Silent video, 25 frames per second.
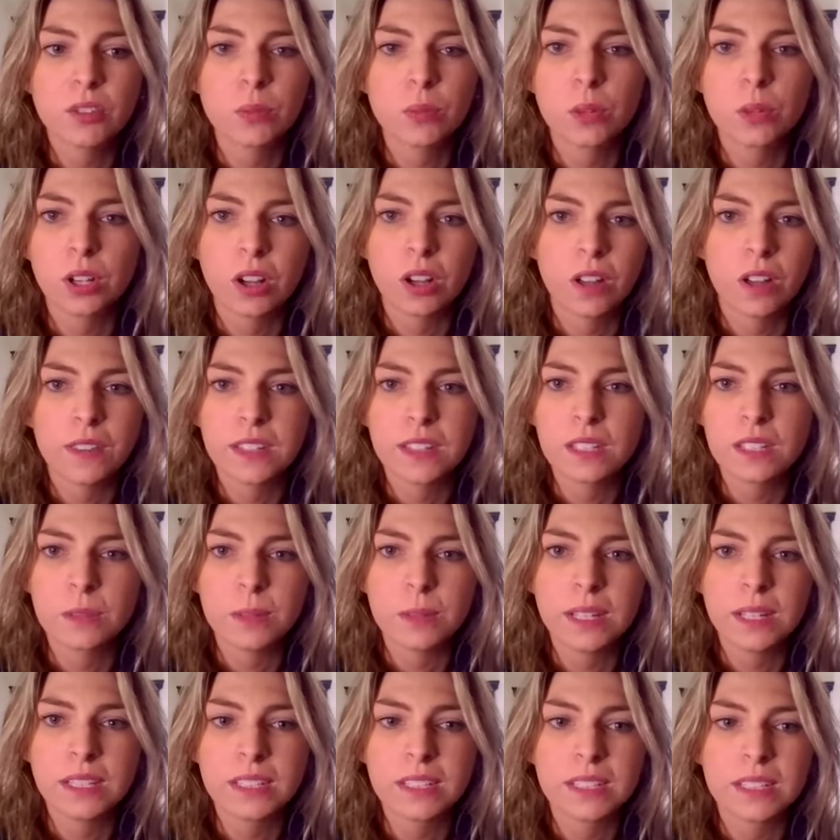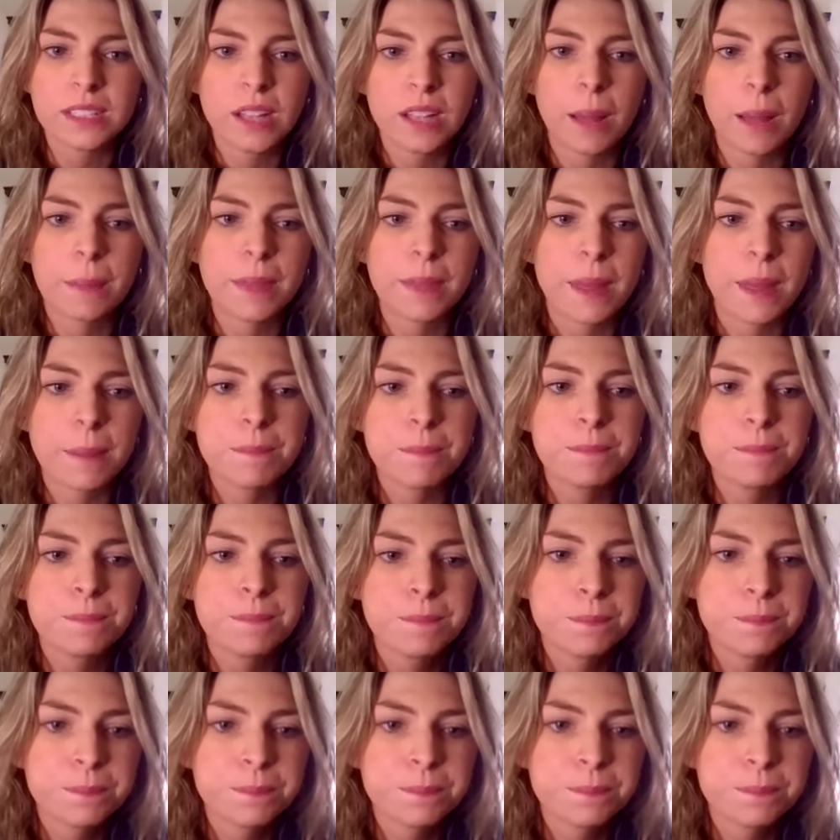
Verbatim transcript: to work on this week to stop them?